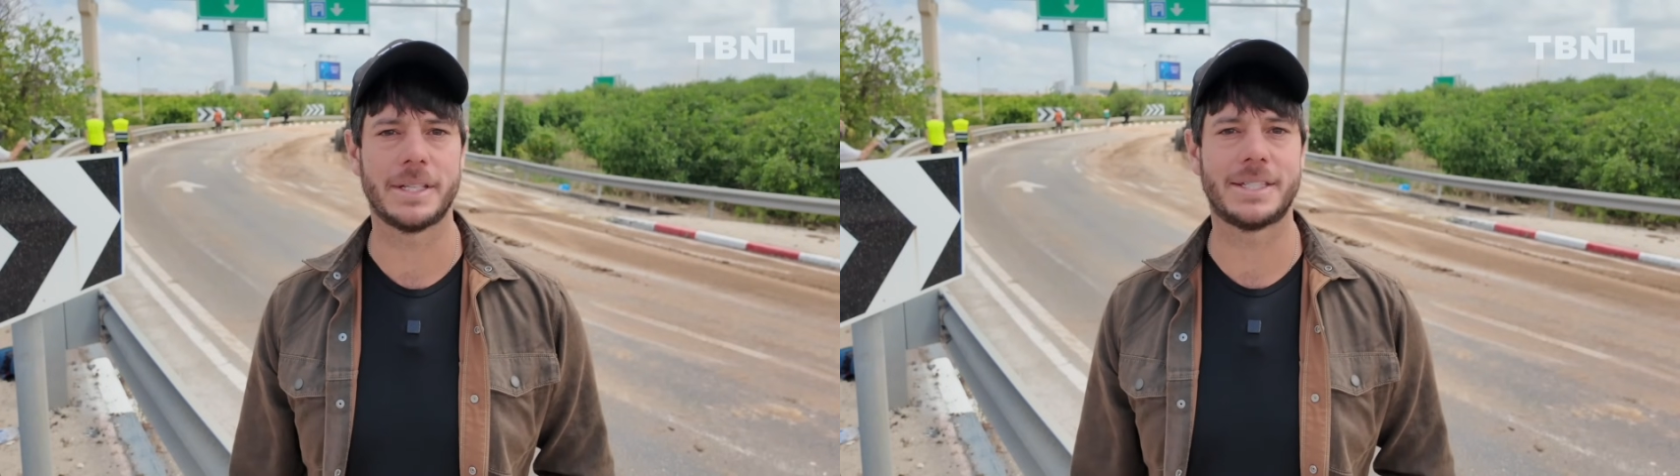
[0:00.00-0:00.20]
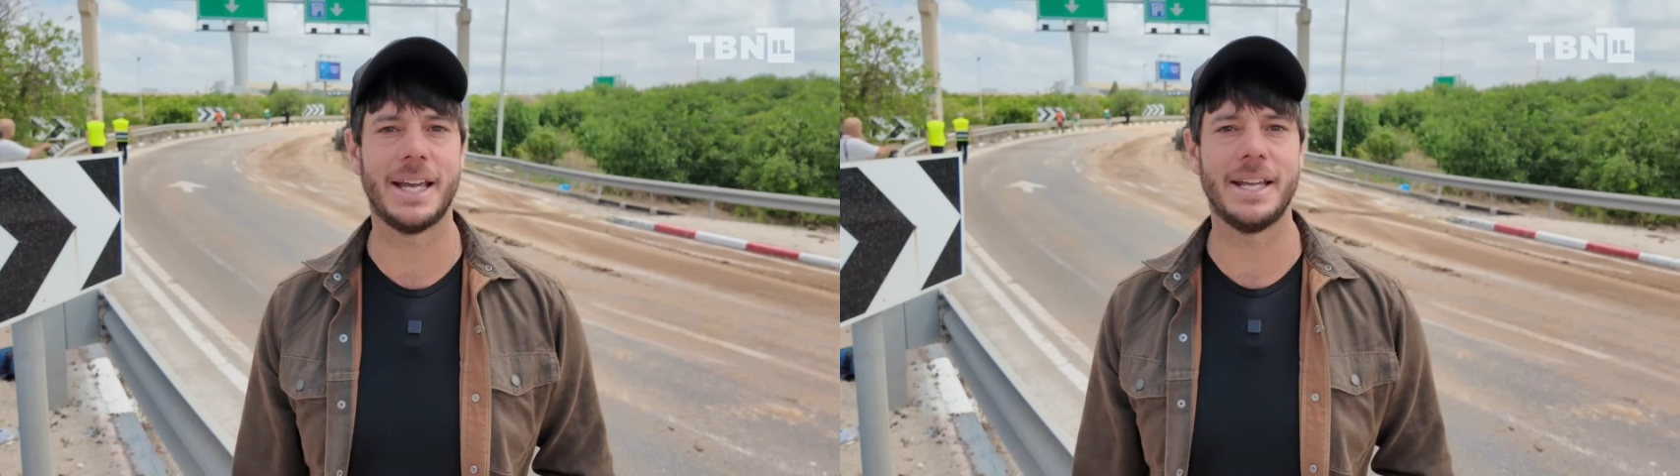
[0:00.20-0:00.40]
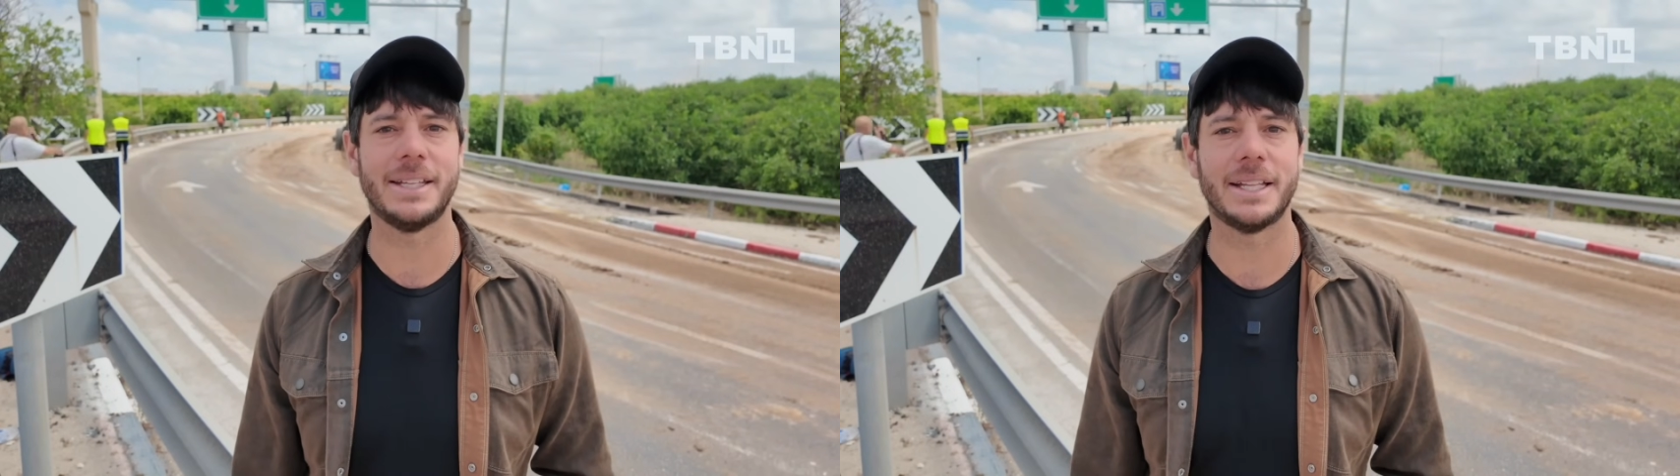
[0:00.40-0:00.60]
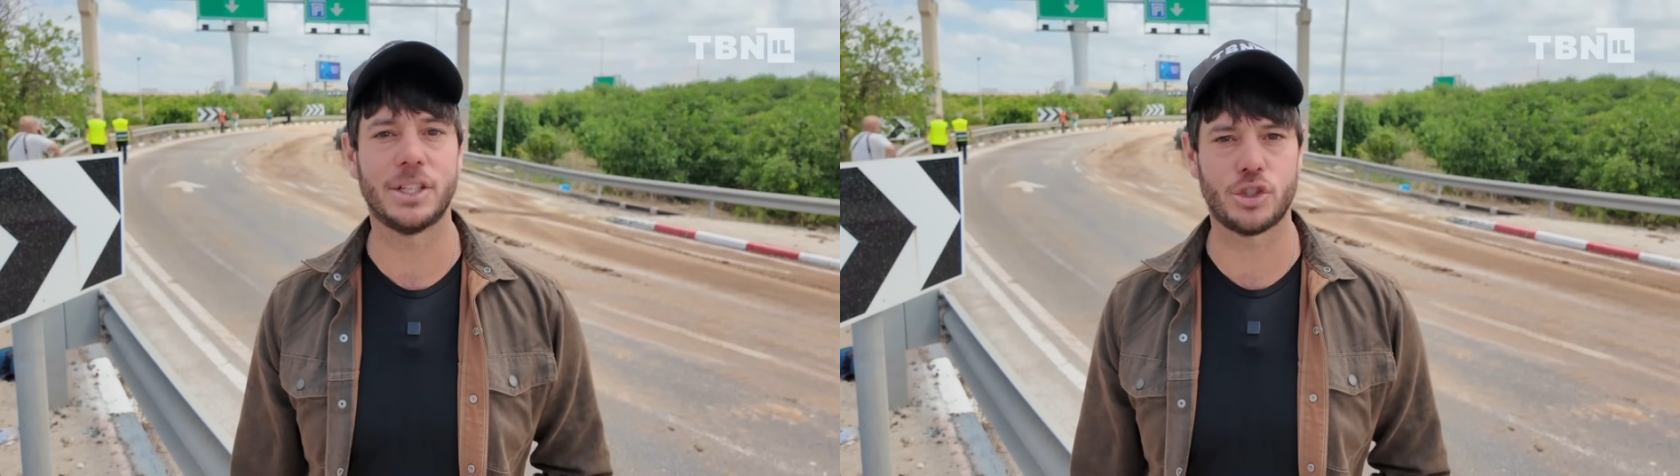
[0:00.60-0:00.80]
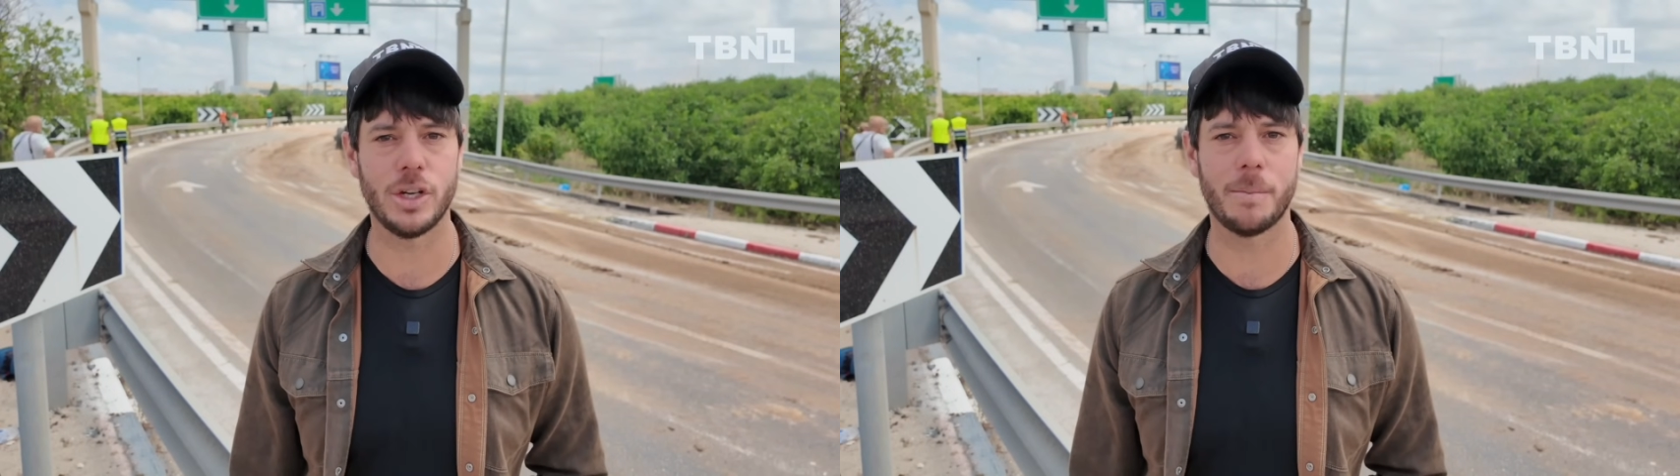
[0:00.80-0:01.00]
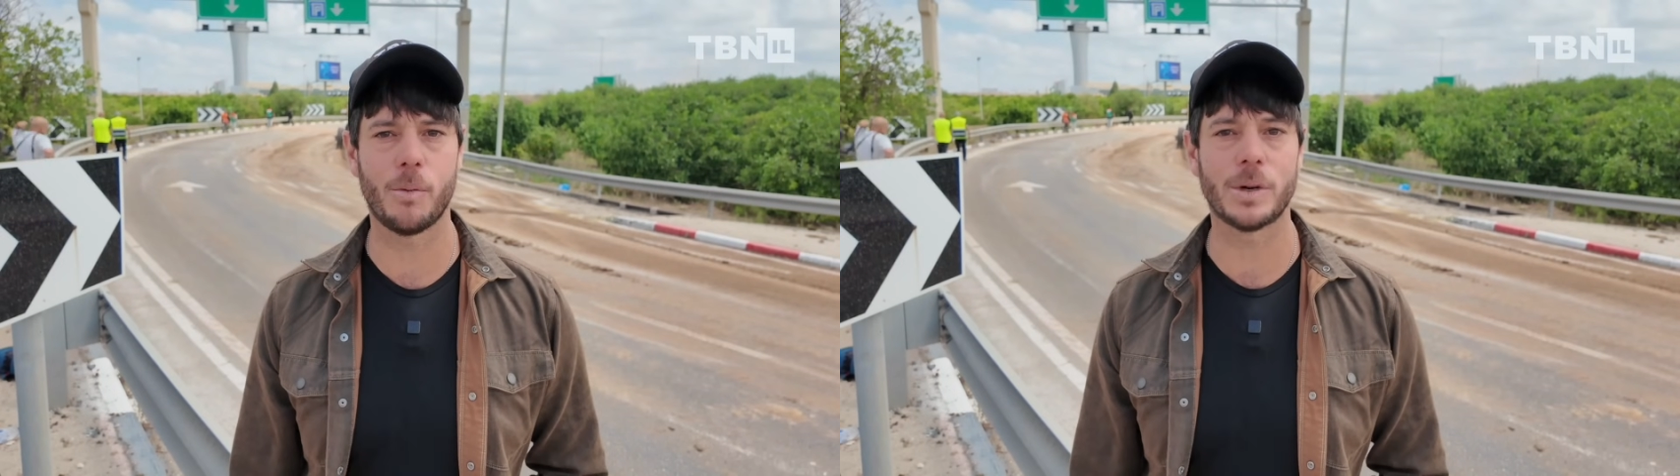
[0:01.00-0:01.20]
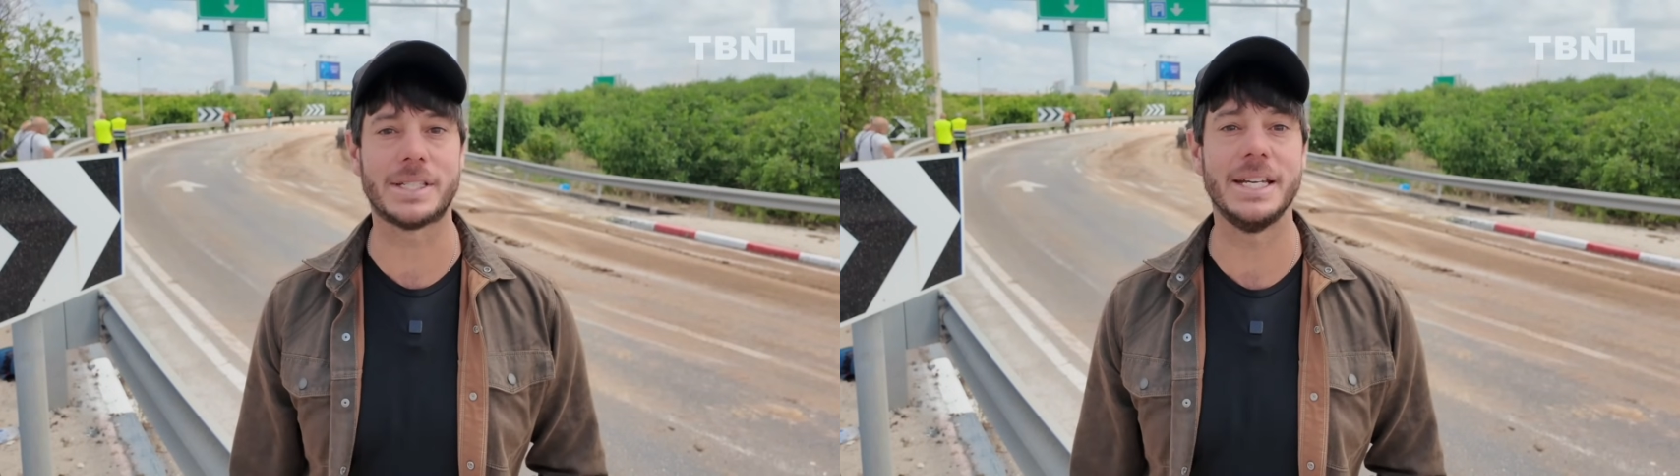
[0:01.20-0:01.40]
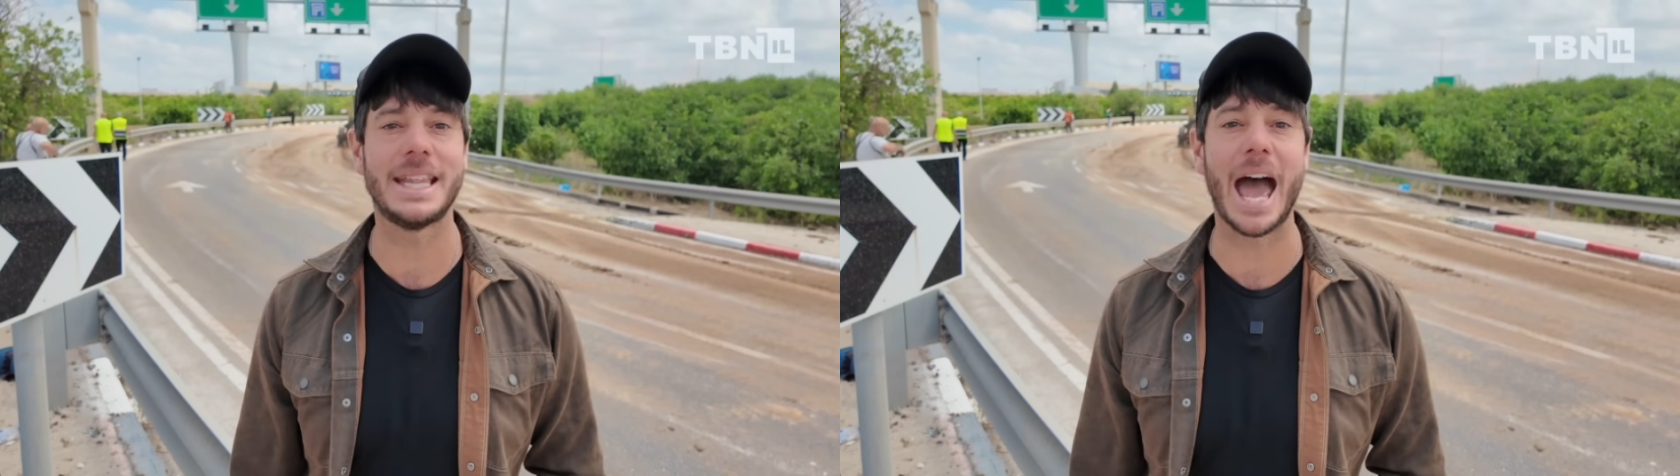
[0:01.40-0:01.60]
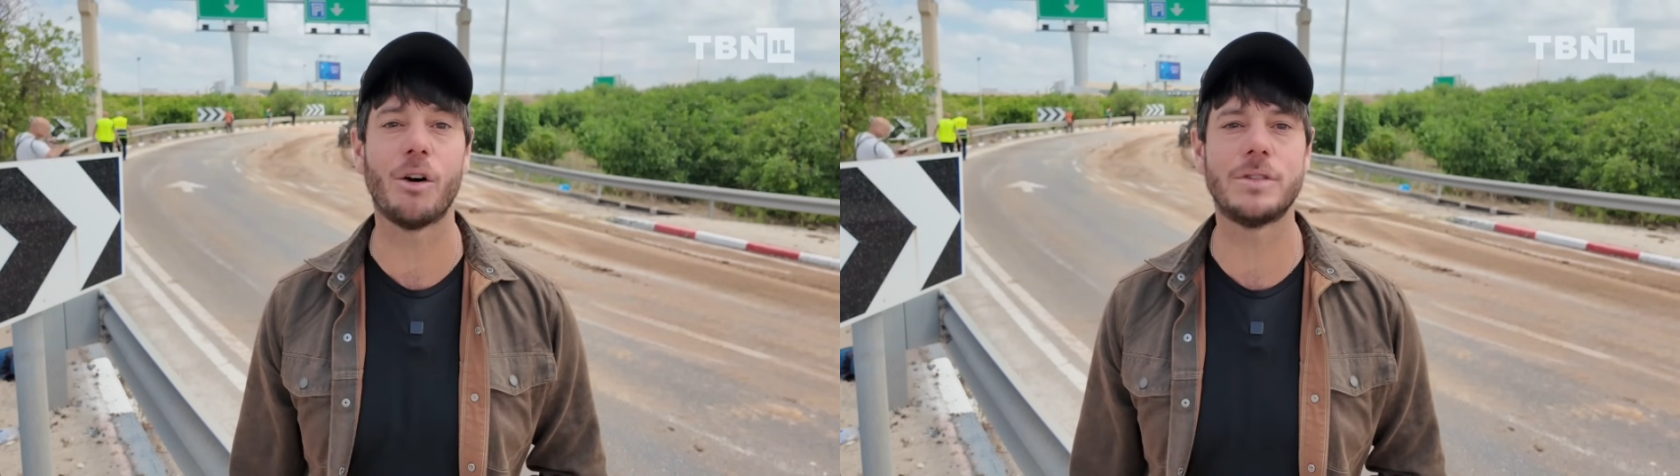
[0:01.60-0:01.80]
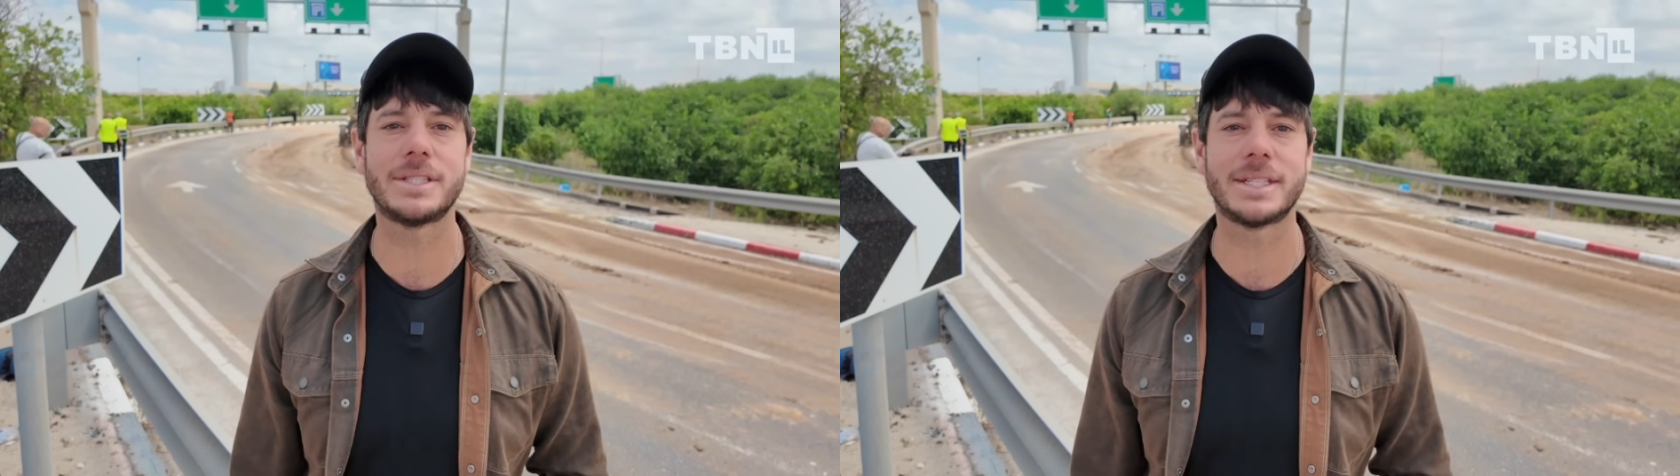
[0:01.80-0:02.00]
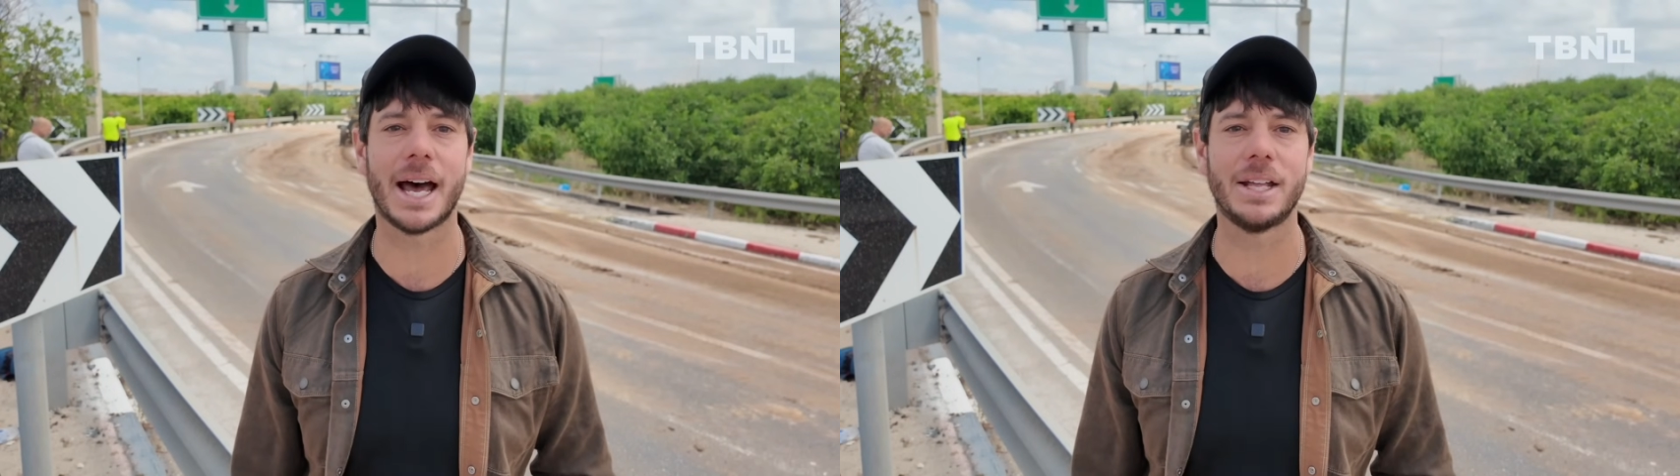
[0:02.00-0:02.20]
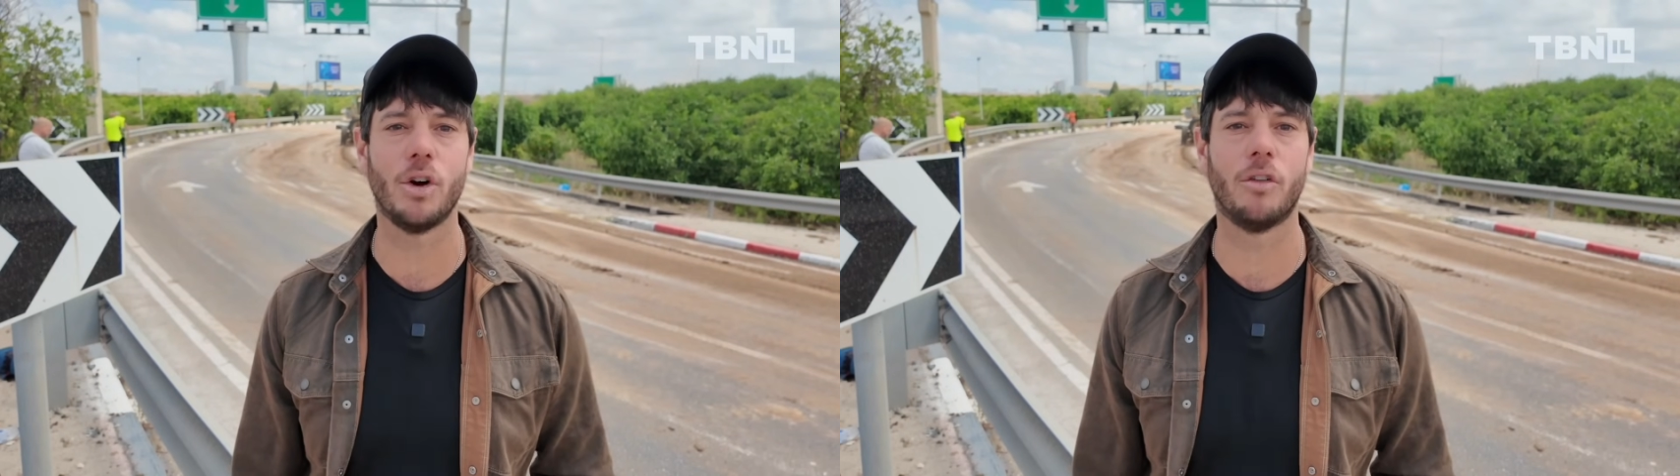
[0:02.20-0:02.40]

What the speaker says: saying that the ship was hit outside